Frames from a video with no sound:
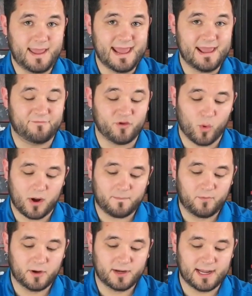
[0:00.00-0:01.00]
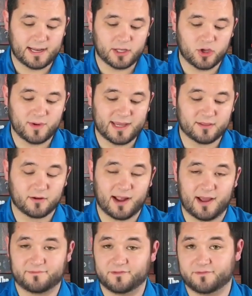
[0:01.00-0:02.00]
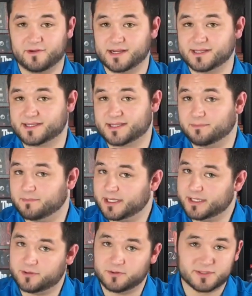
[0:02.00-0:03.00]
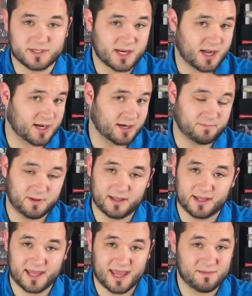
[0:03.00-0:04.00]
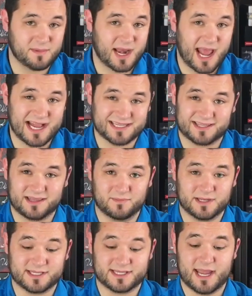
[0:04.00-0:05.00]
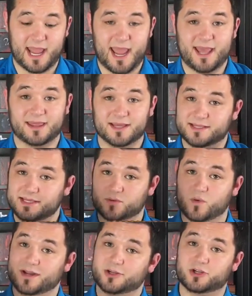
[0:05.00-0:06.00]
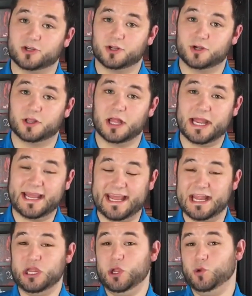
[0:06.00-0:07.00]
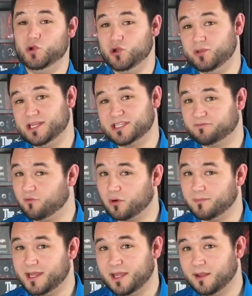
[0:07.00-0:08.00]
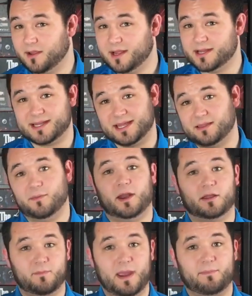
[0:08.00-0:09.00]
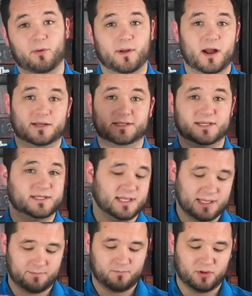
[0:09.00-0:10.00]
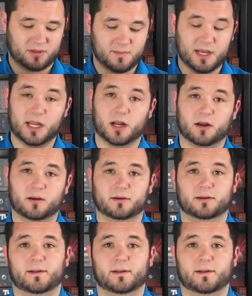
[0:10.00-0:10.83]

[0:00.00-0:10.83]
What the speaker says: if you want to put it in, you either have to find somebody who's not going to play the game and ask them and say, hey, this is what it should look like. Can you do this for me? Take them out of the paper boxes and then put them in here.